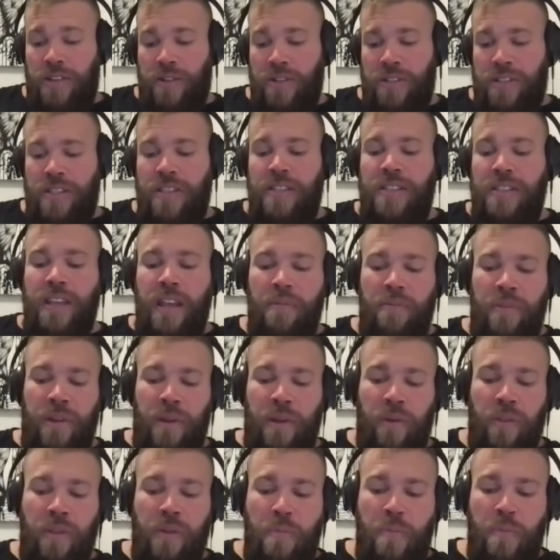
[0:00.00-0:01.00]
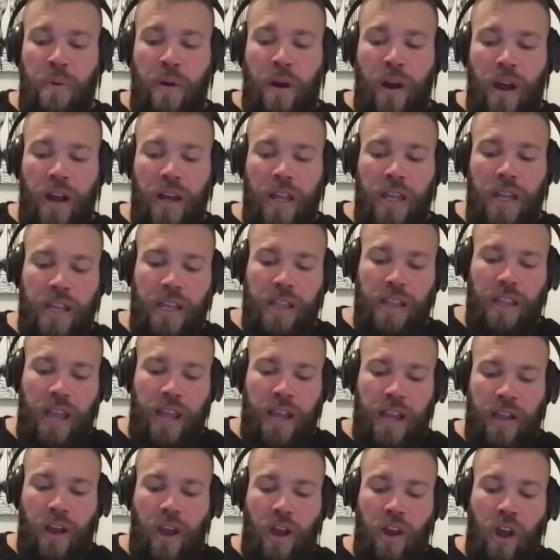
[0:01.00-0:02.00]
So it's the same thing with the body and
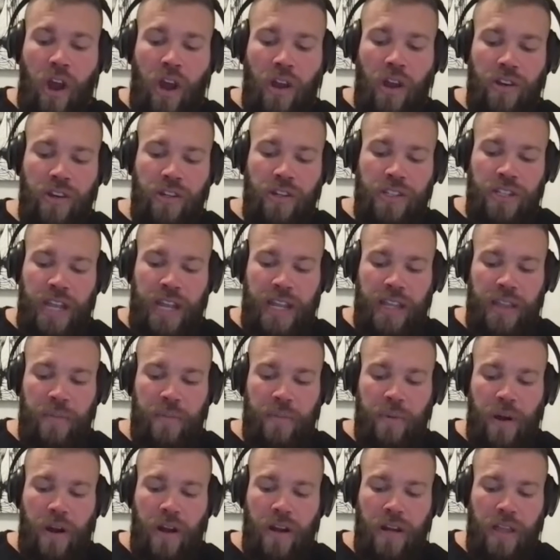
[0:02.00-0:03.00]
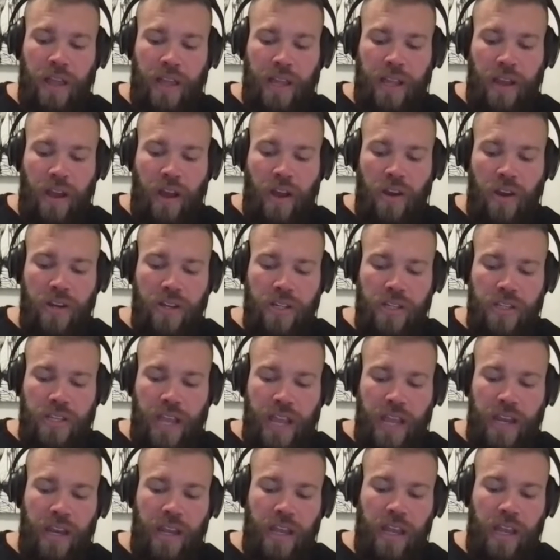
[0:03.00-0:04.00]
like understanding the body, like
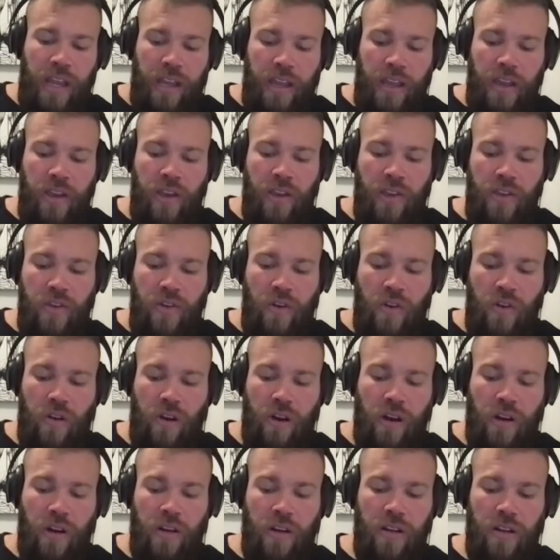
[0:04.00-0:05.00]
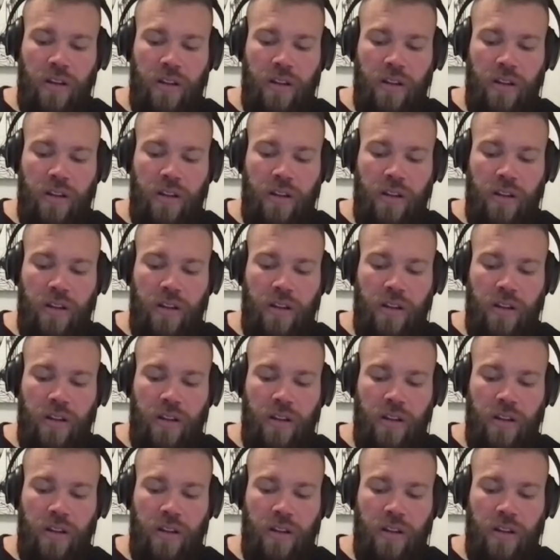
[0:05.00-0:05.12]
understanding your